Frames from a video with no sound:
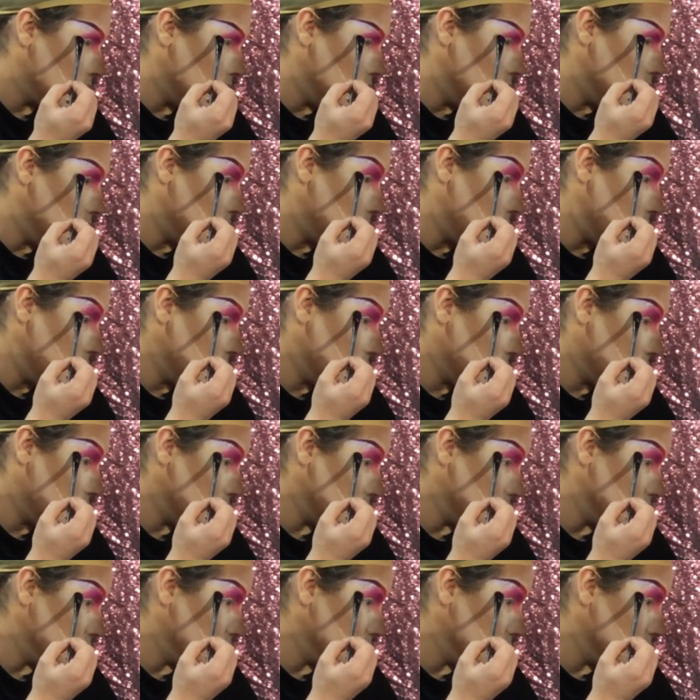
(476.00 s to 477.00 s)
And the way that I
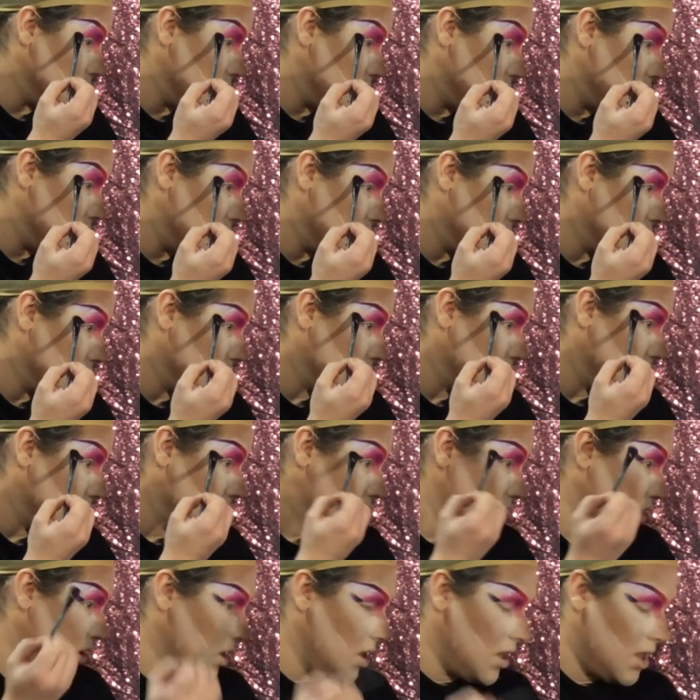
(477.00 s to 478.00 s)
do it
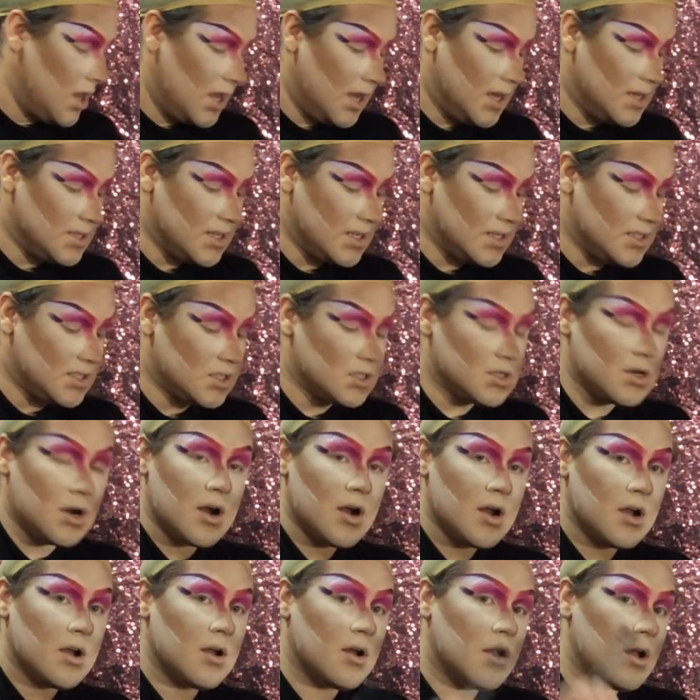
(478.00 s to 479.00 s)
is I
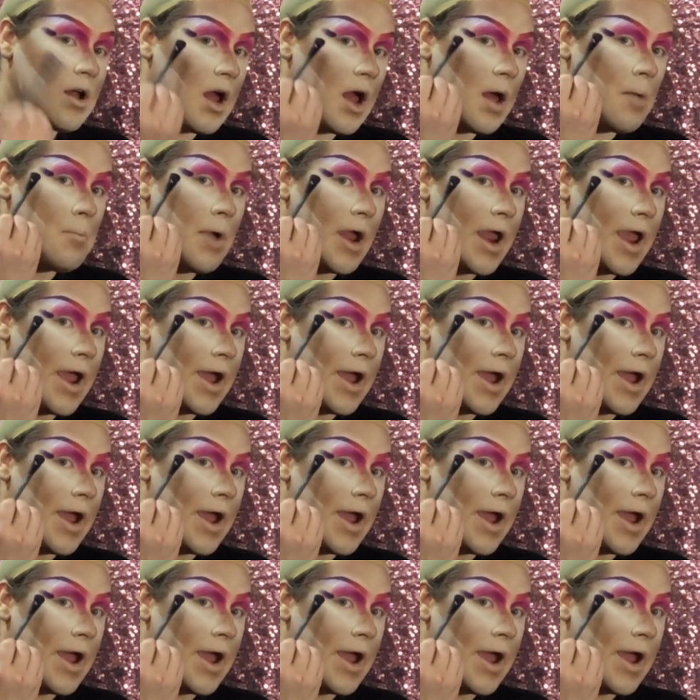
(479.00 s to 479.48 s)
start at my